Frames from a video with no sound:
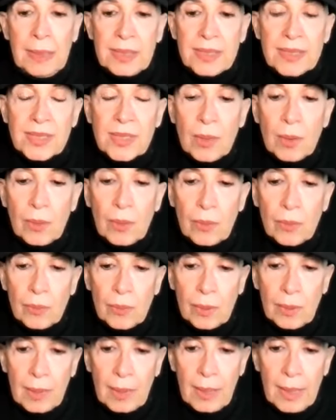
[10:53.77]

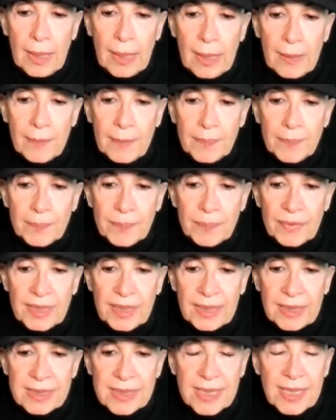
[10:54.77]
So um,
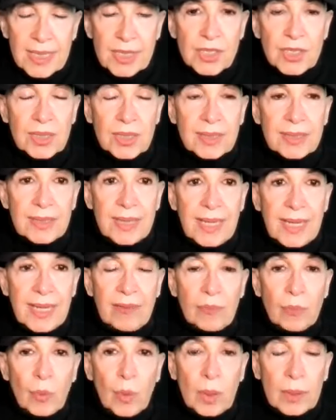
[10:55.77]
essentially, they
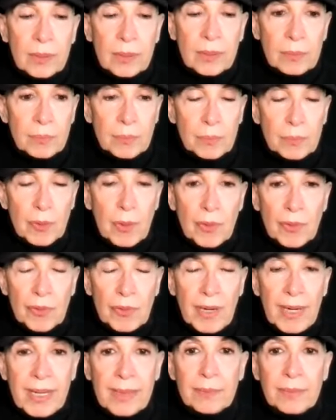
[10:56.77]
have one
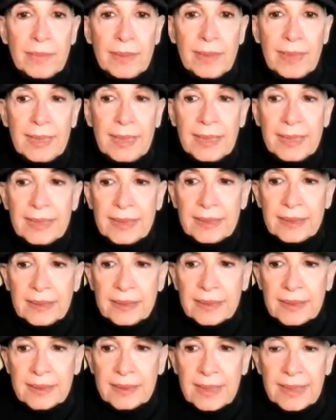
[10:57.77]
program,
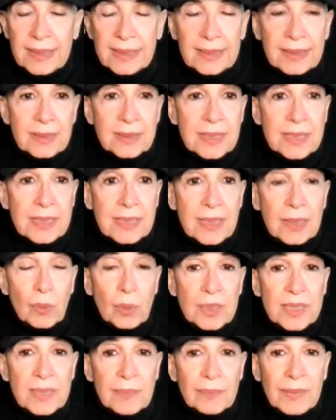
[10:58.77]
and it's it
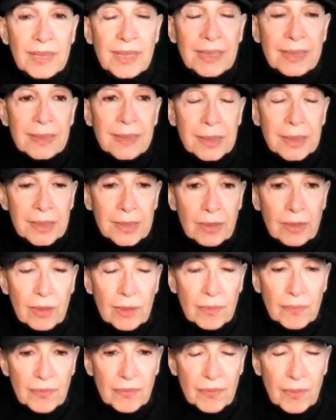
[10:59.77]
wasn't made clear
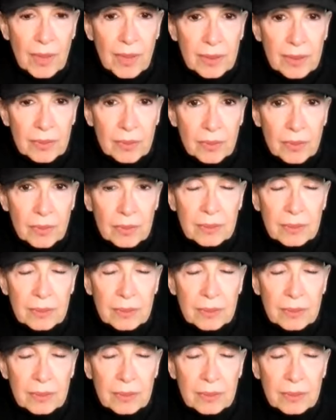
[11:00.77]
up front